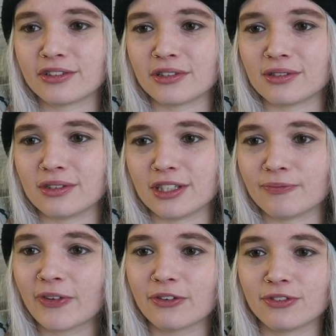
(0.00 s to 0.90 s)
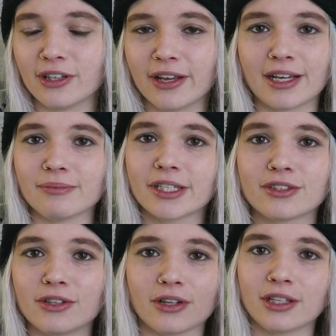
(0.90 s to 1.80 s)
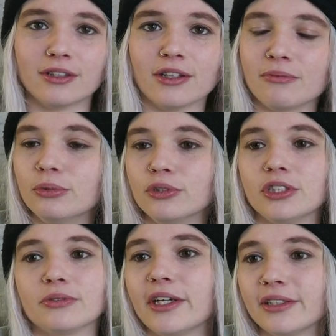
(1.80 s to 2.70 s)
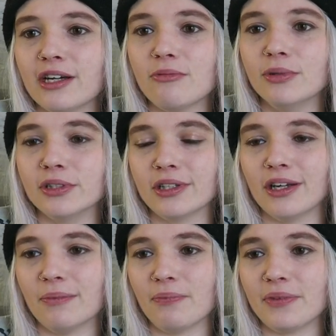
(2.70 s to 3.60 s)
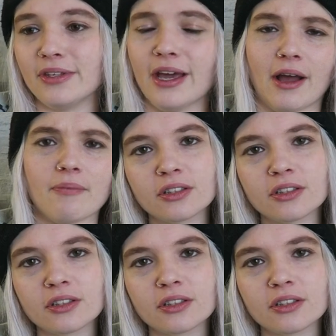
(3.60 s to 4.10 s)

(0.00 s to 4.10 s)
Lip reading: so I feel like I'm like talking a lot of bullshit right now, but yeah.